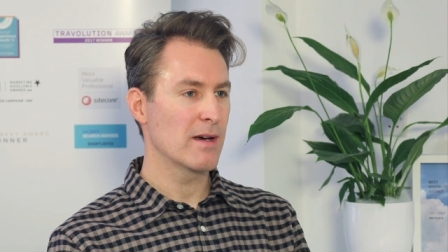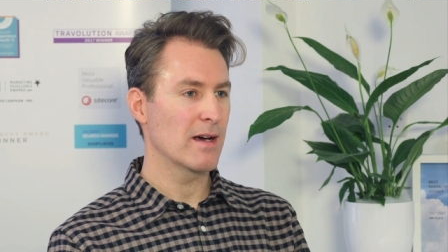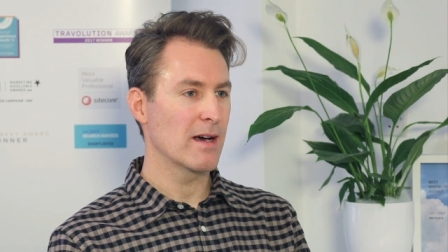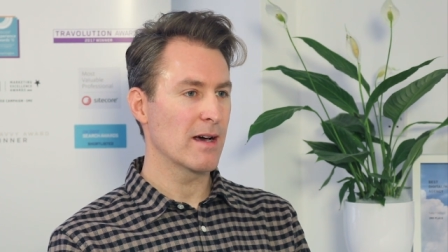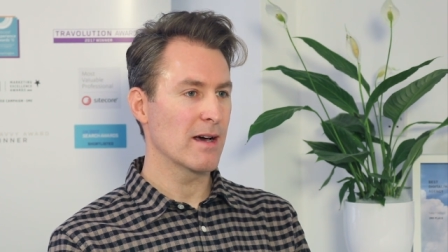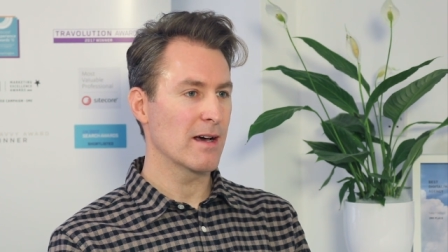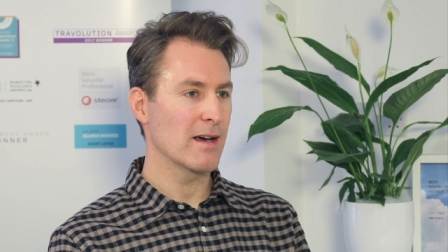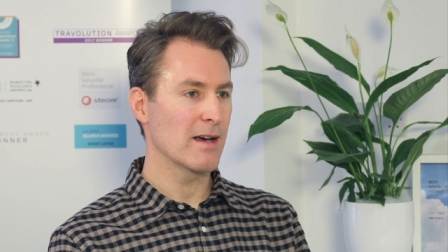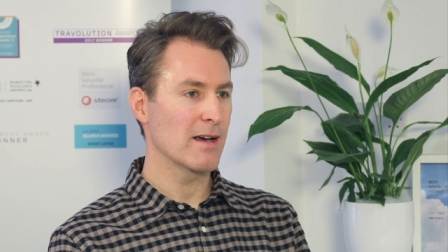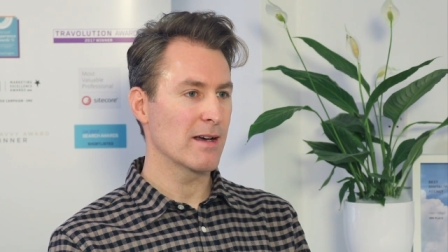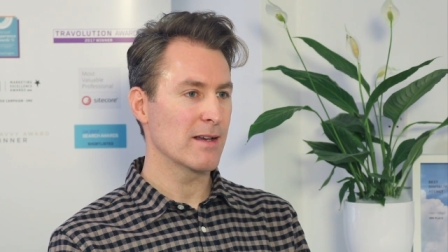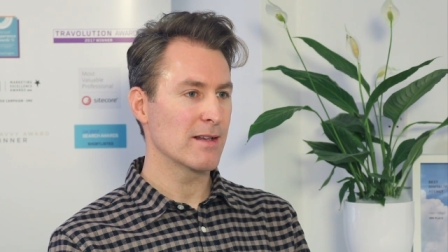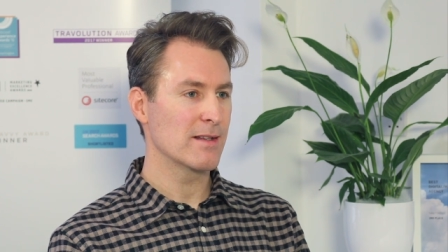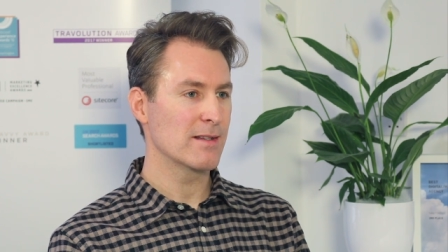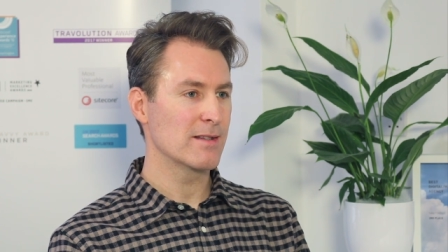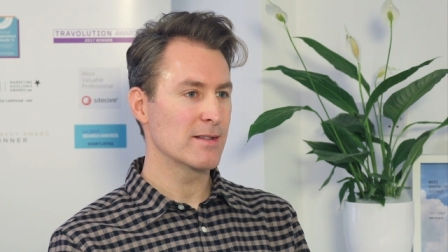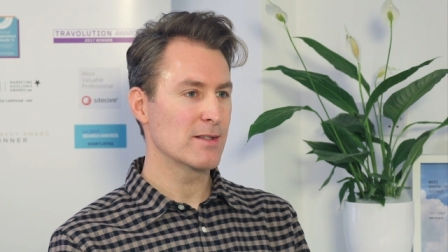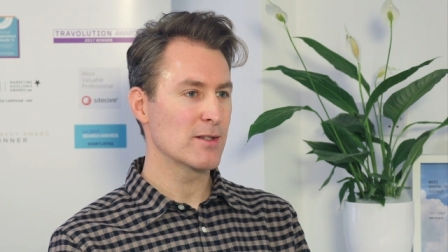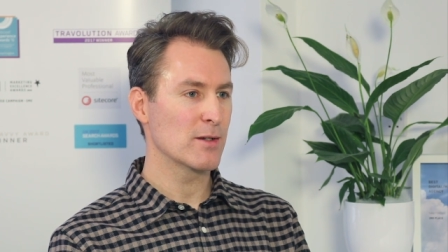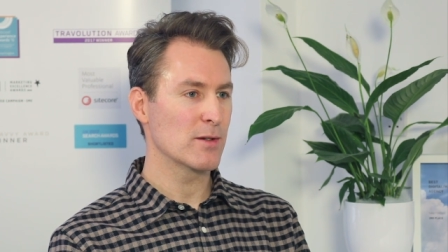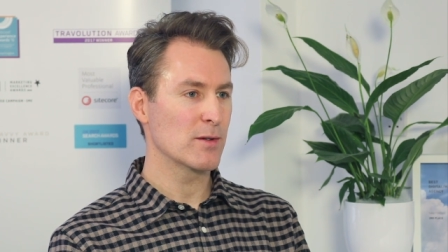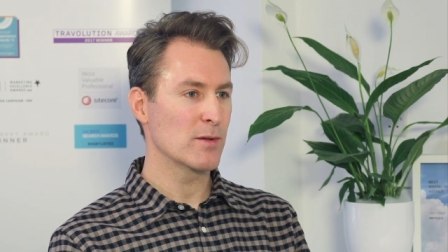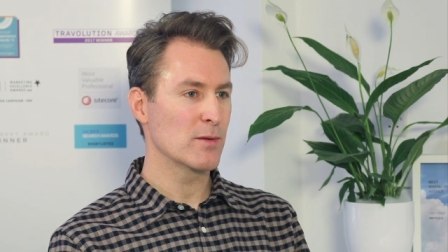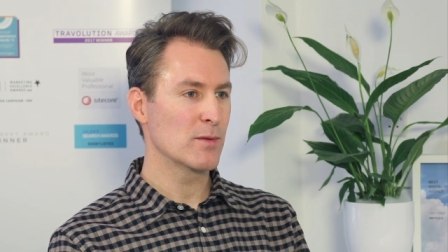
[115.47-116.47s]

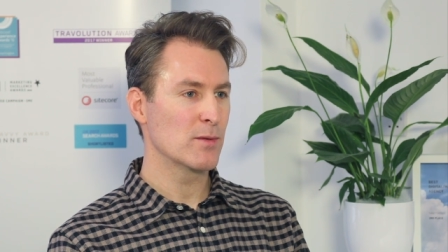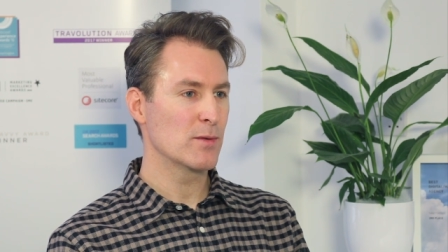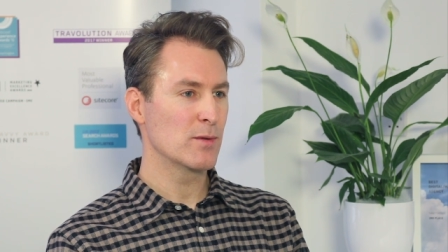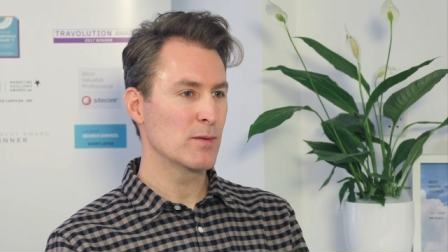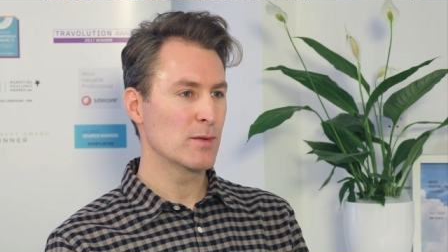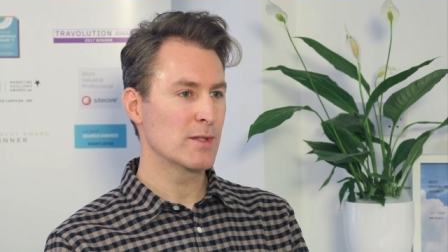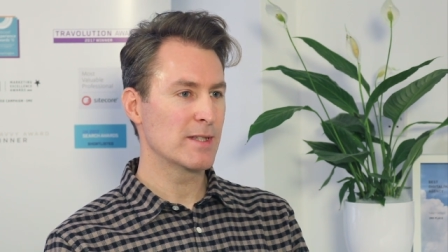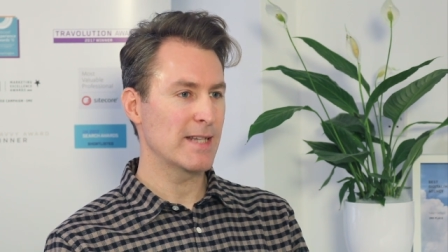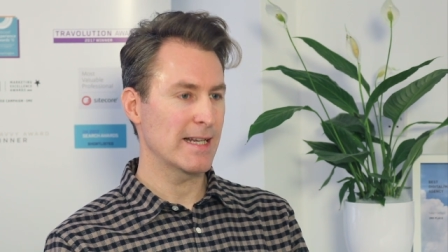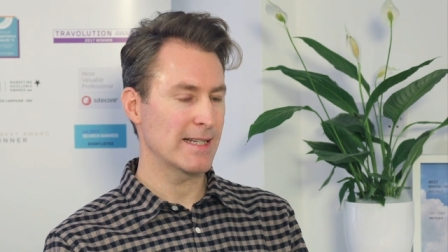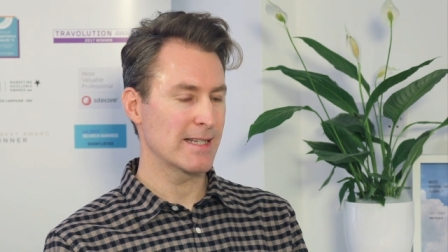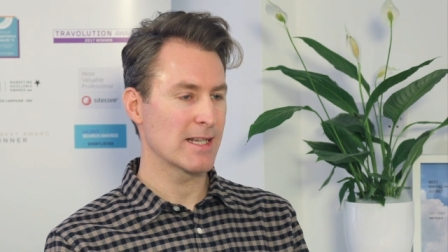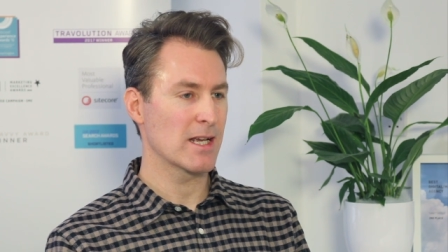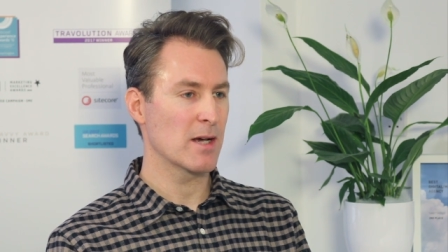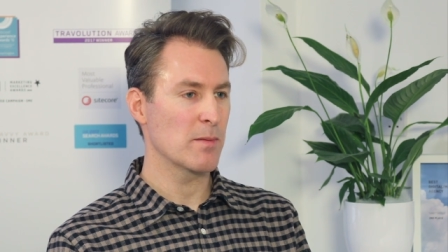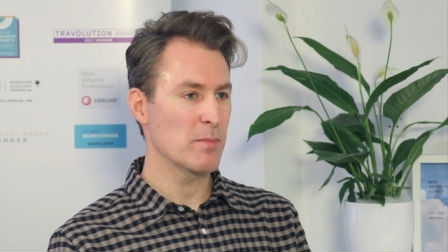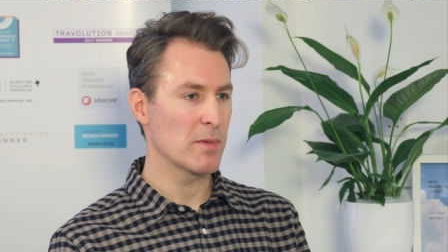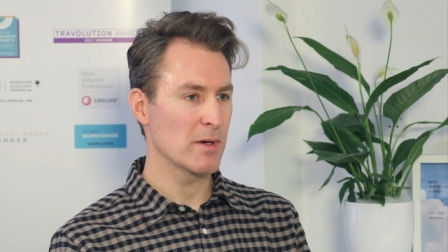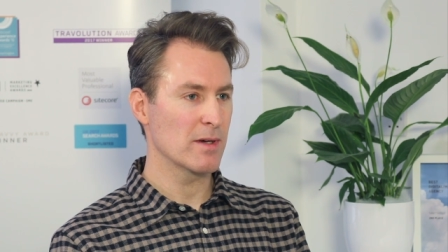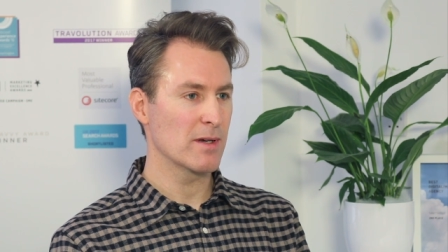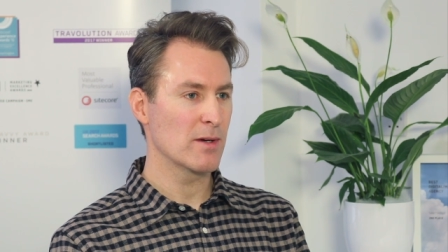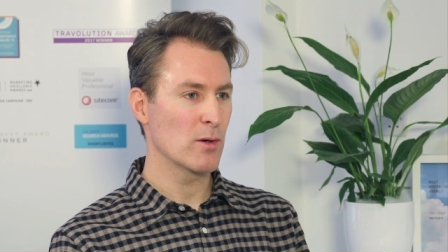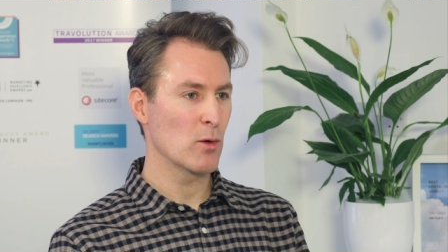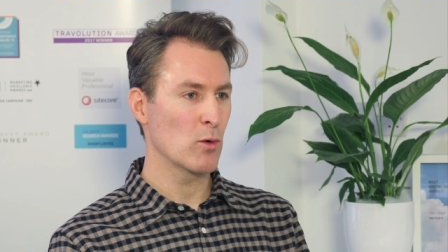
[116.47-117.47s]
to setting
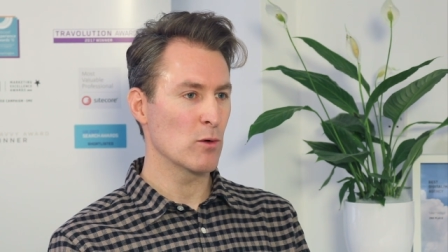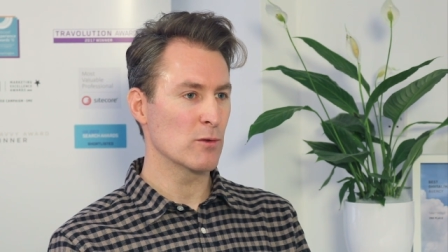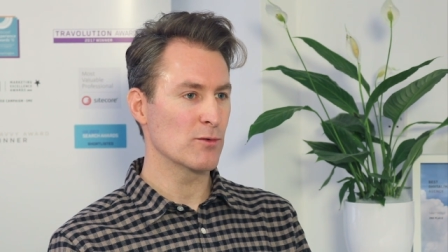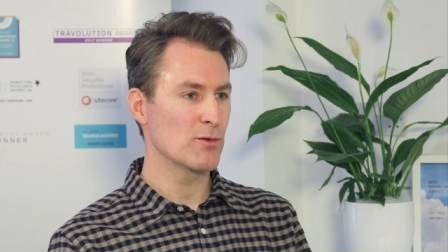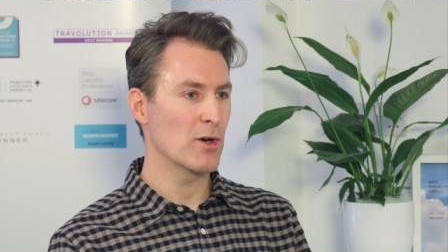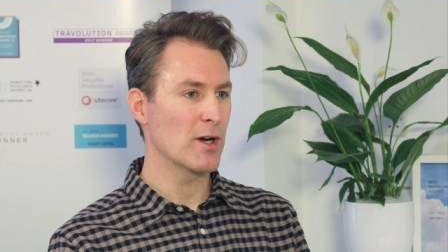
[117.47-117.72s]
up or